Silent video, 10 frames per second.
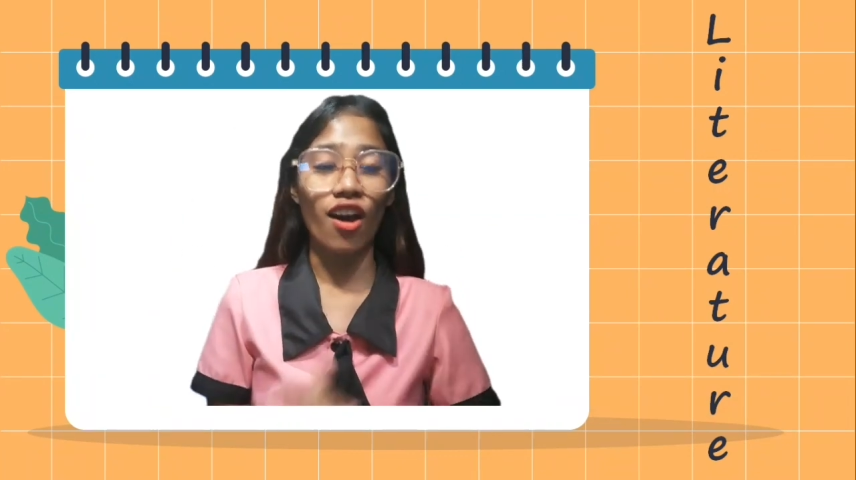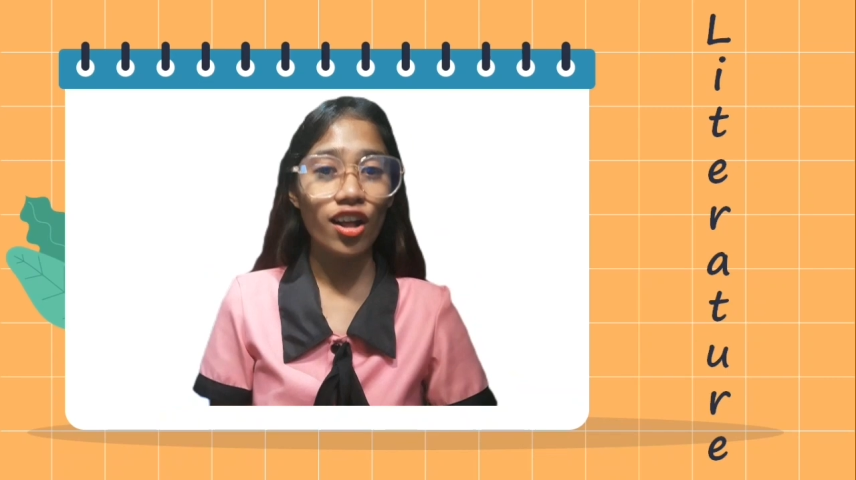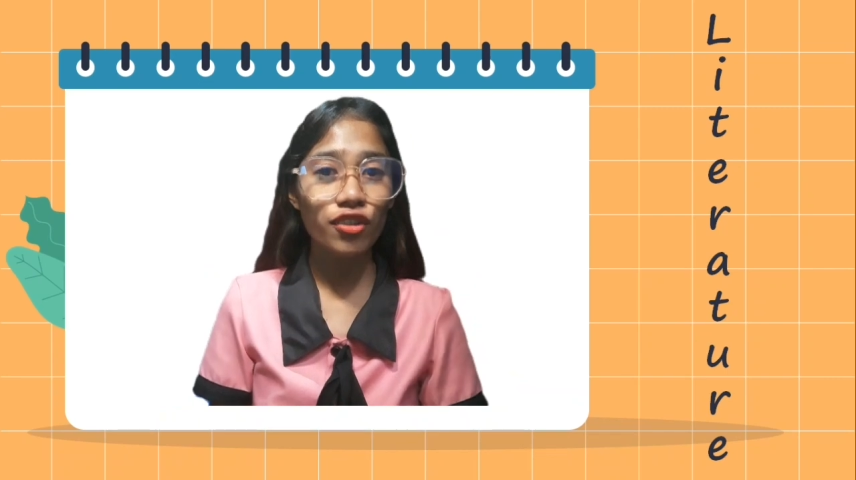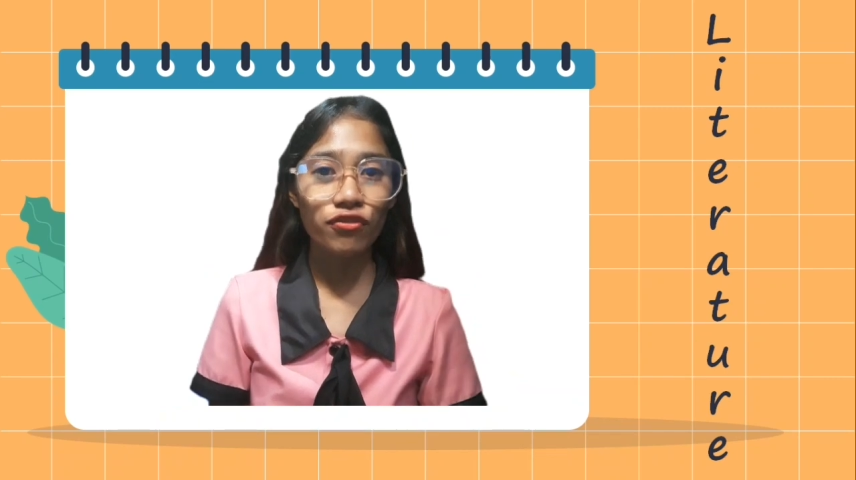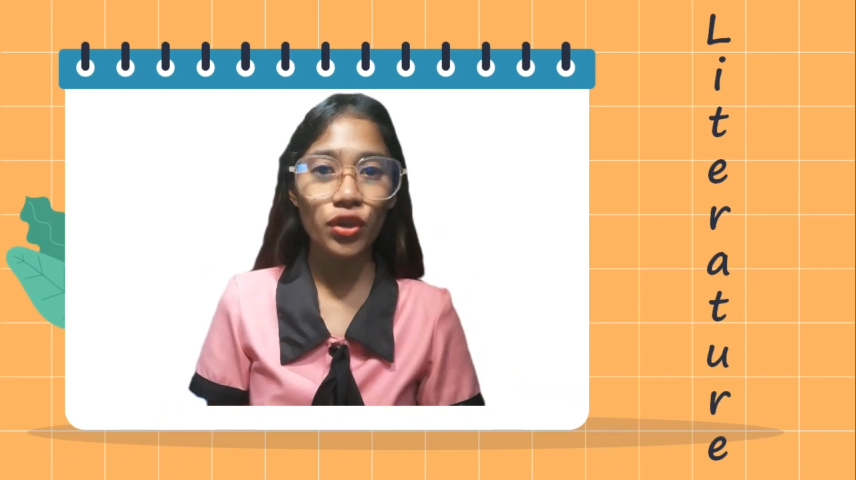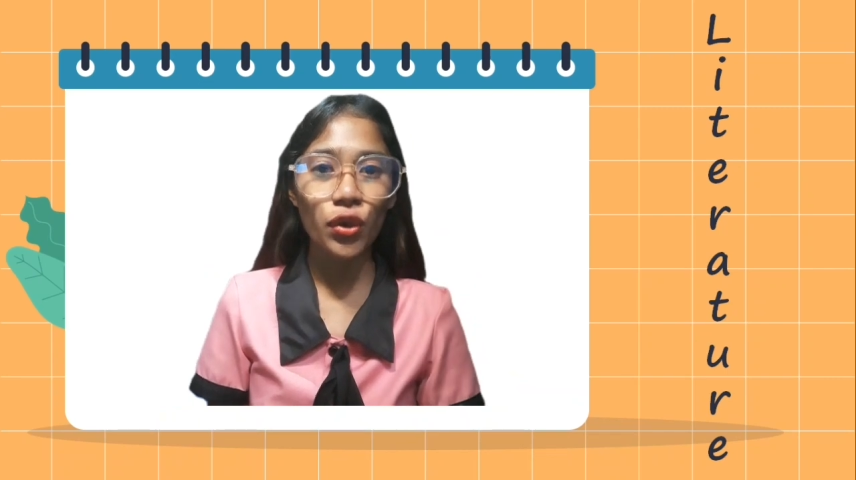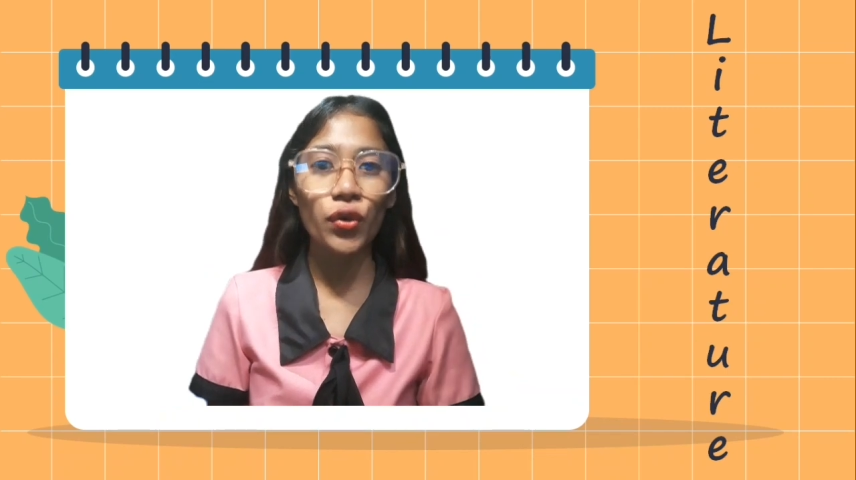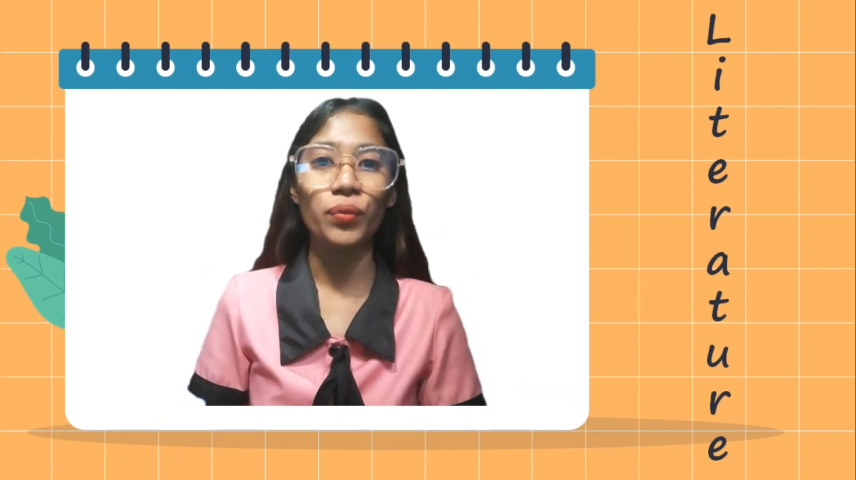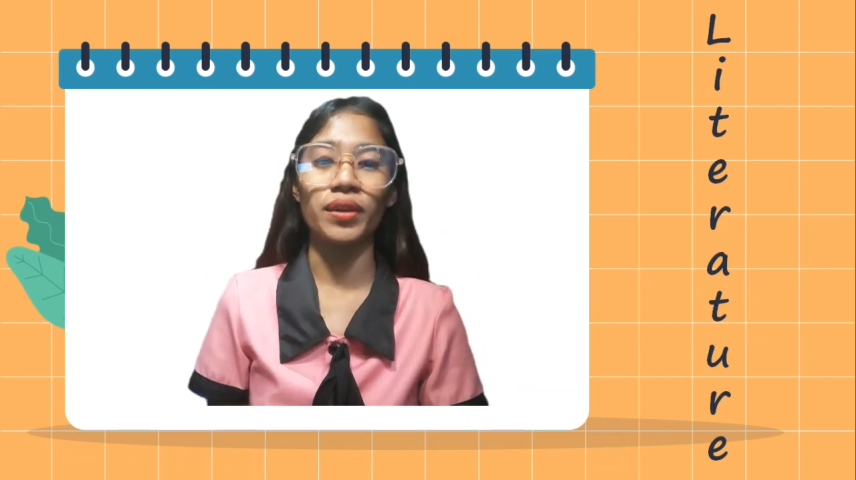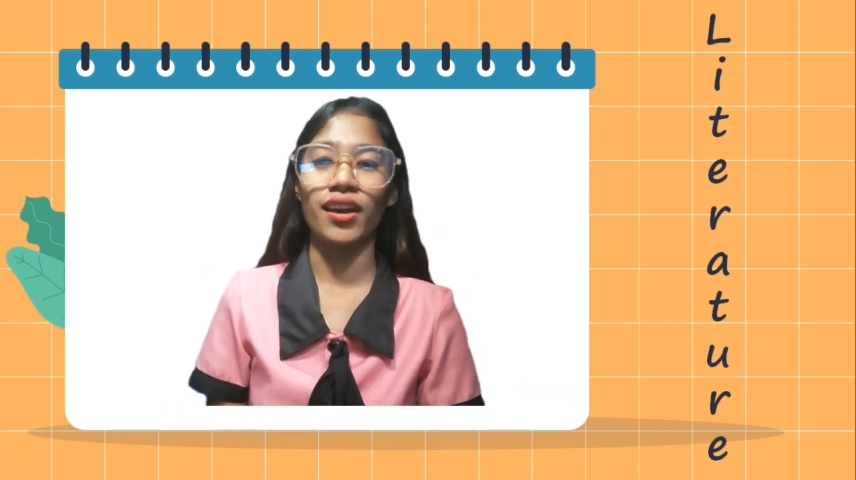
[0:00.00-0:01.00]
all of
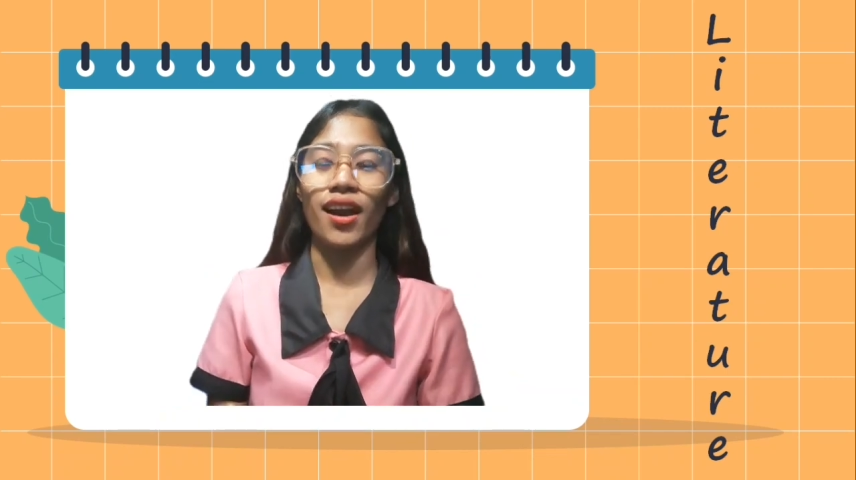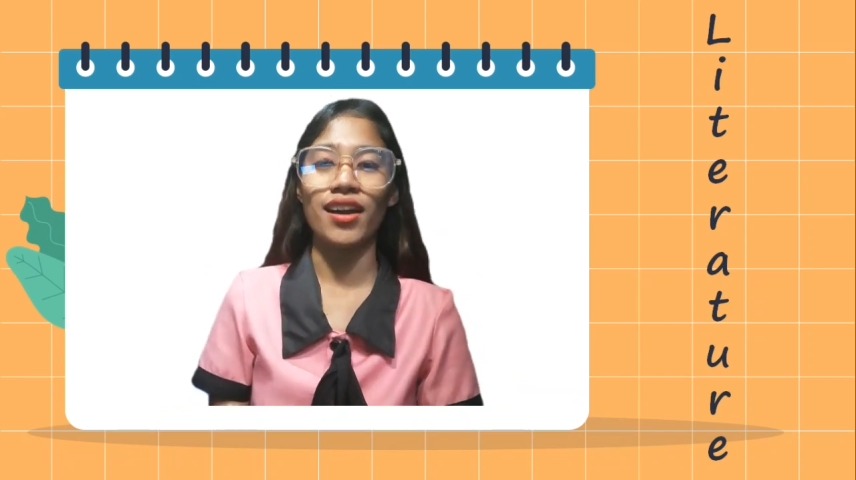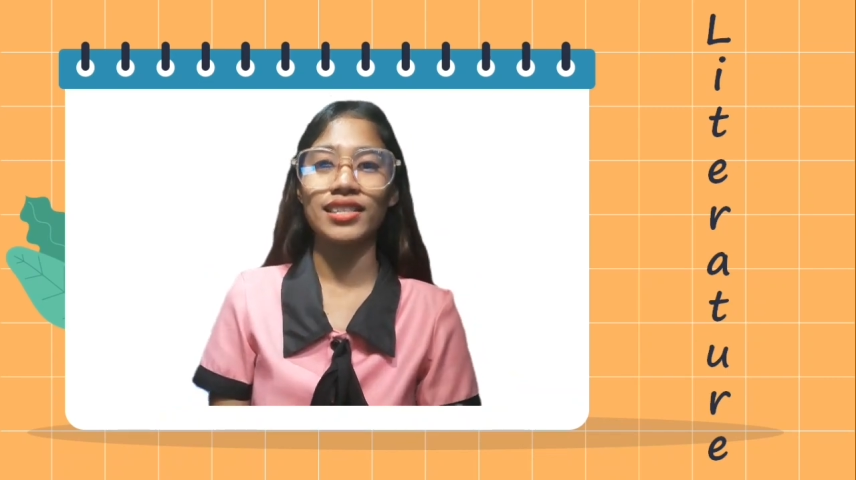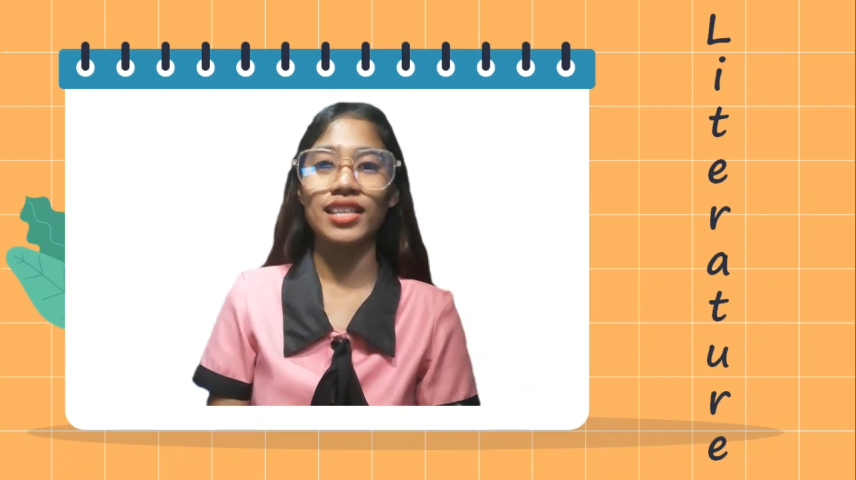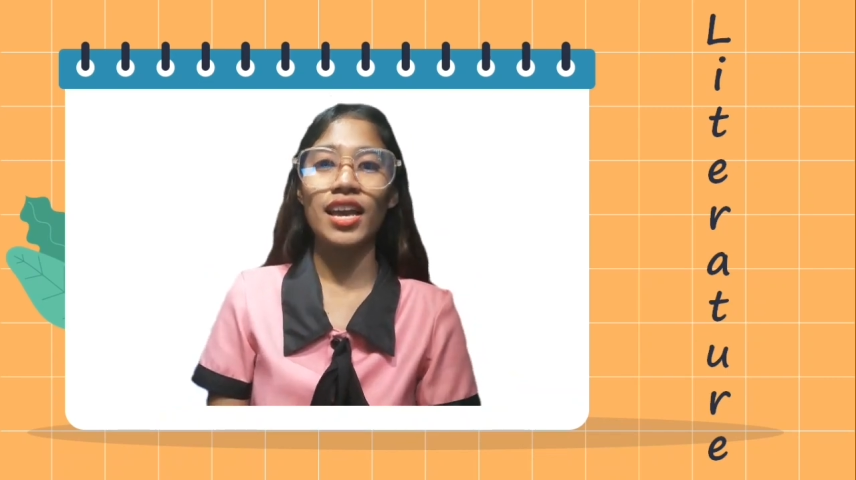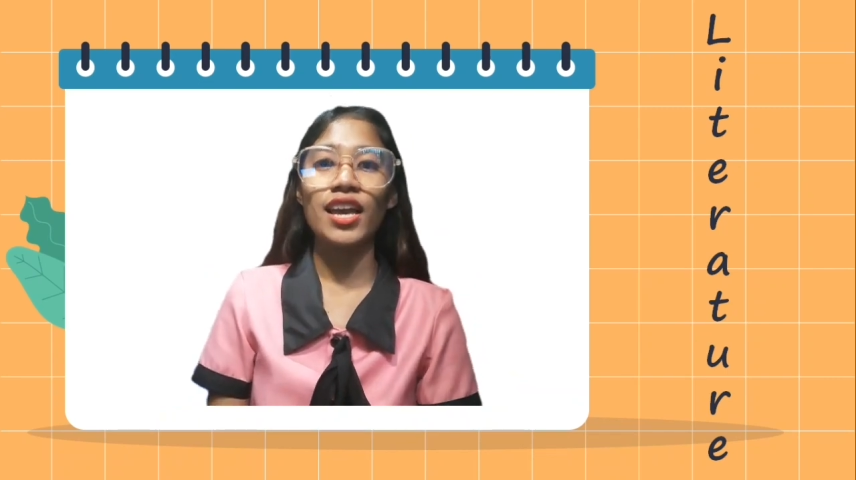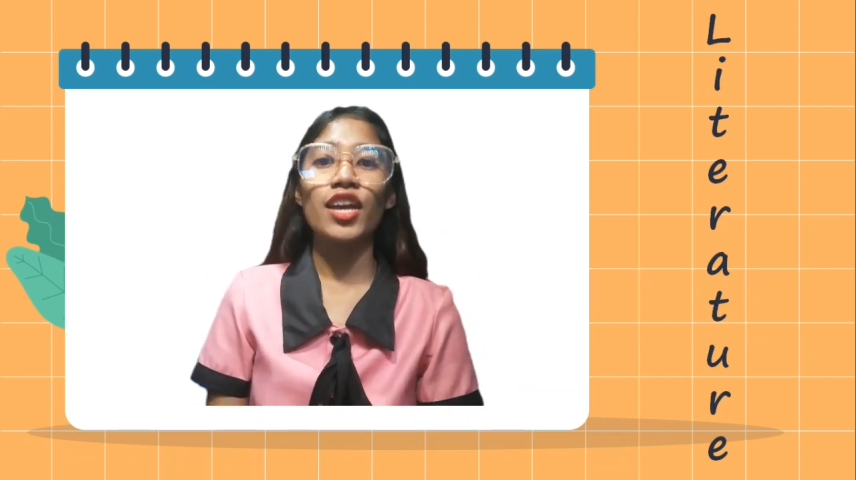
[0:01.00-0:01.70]
you because